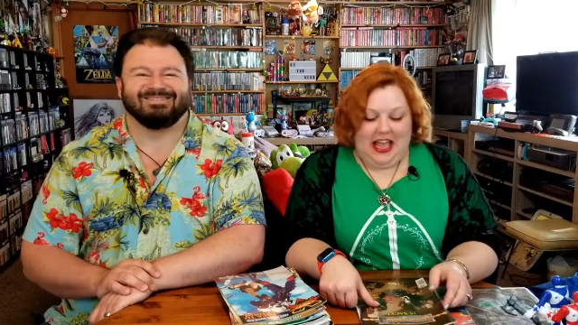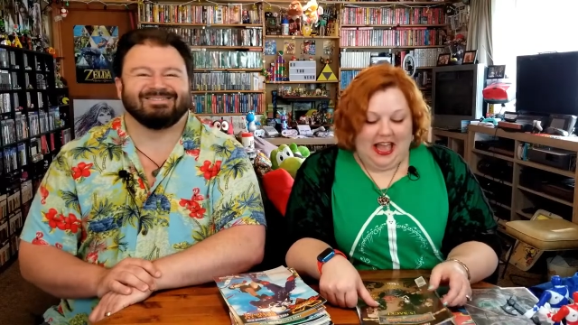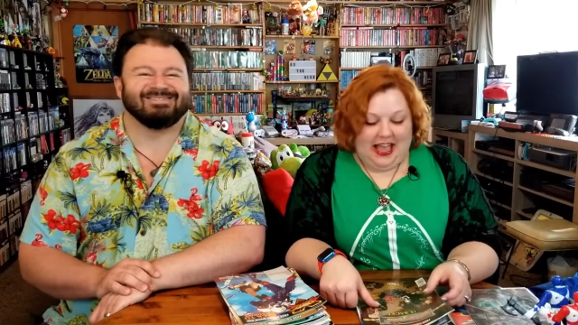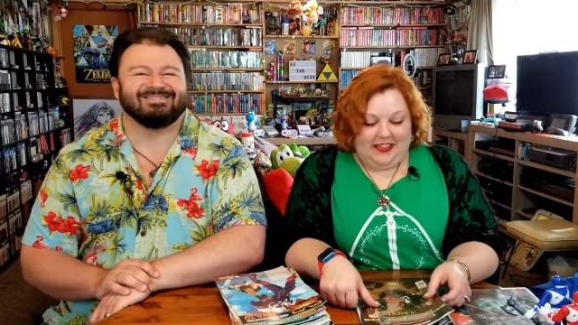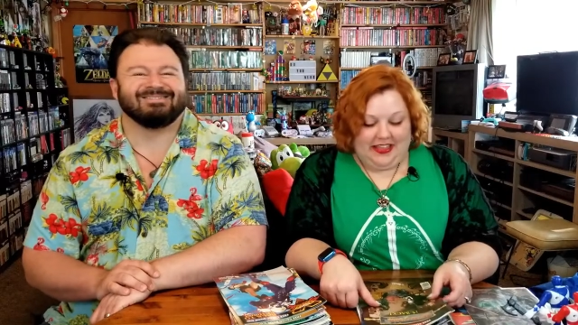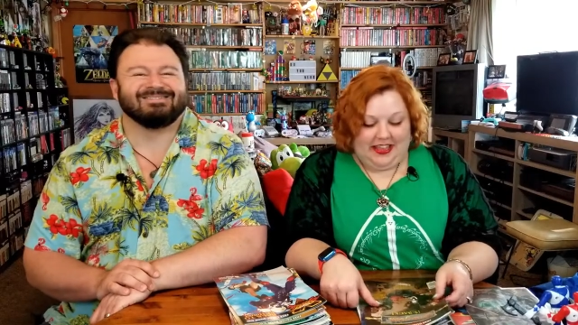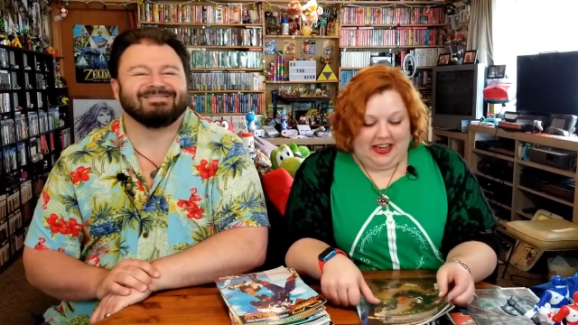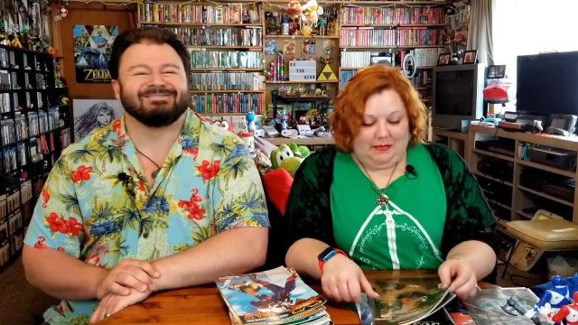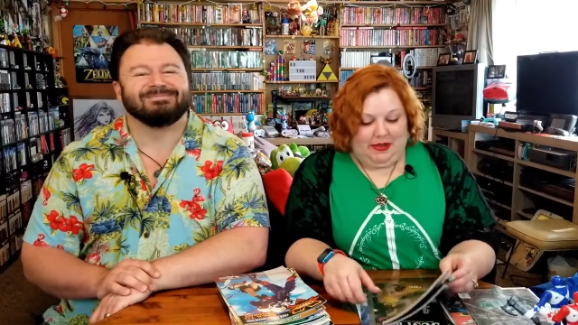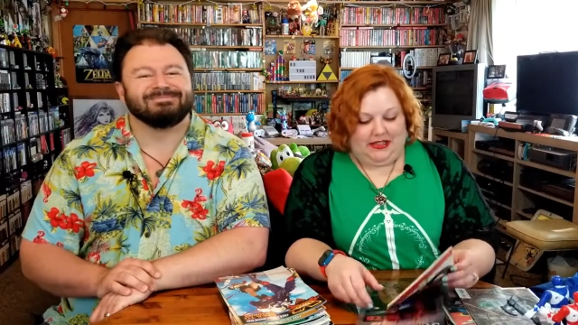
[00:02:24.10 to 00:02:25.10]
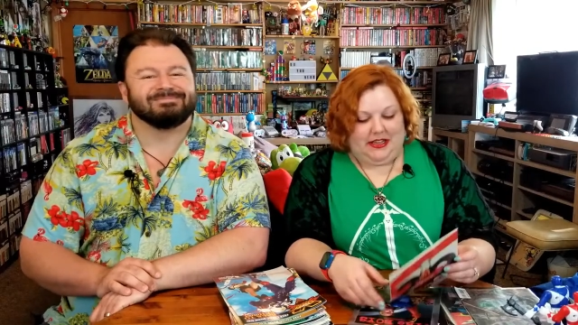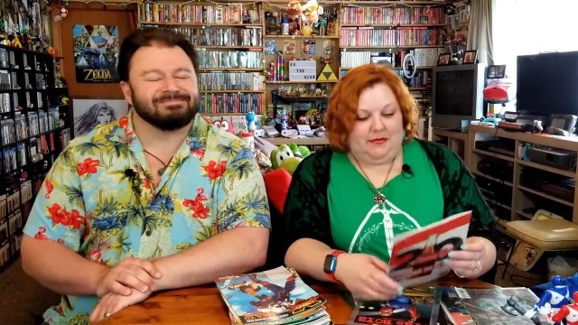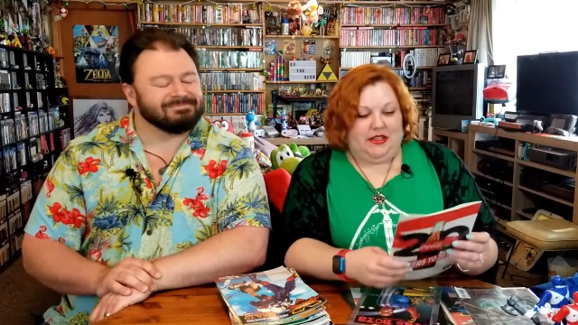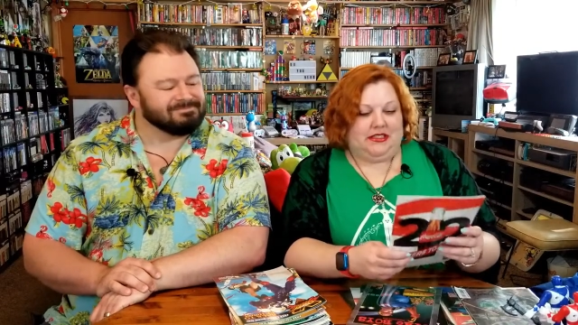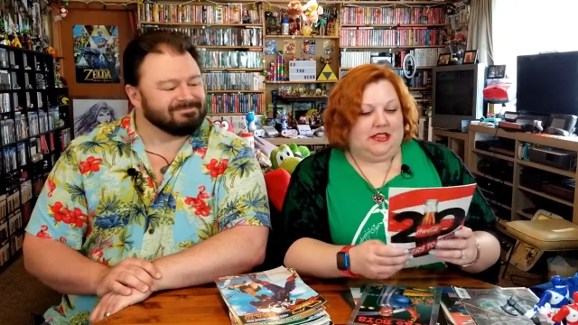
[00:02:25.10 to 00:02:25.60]
Speaker 1: And then I picked up
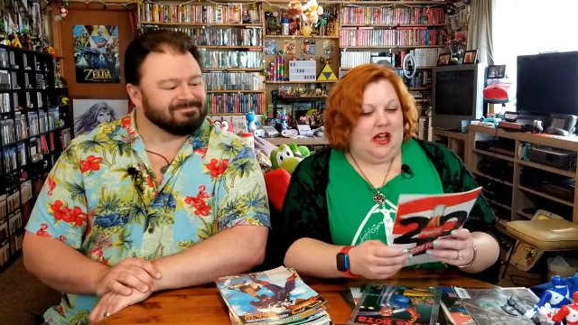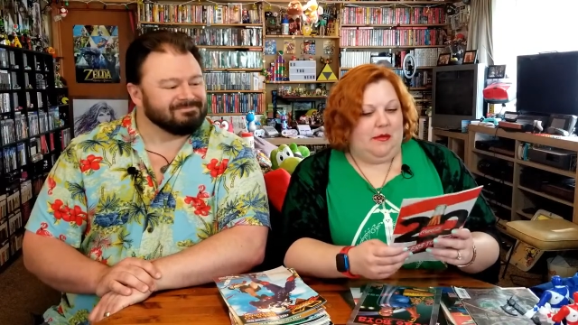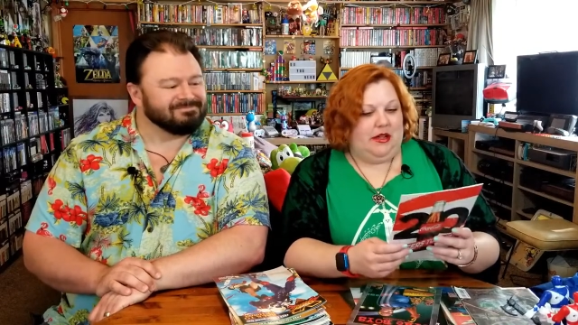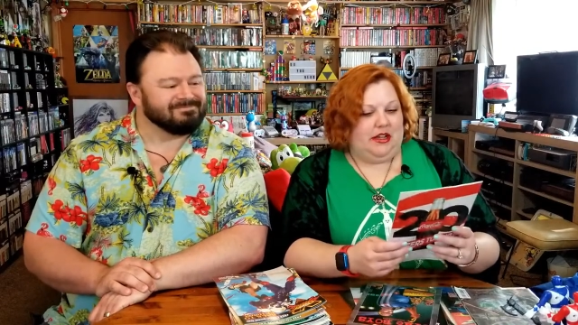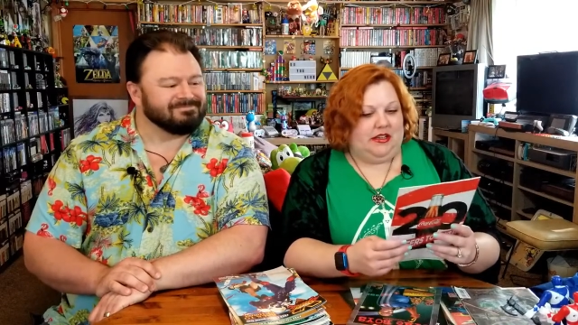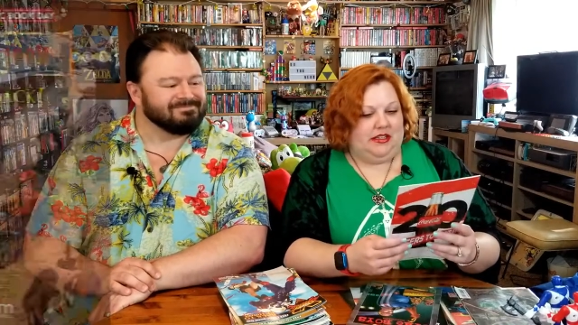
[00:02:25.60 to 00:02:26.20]
this comic,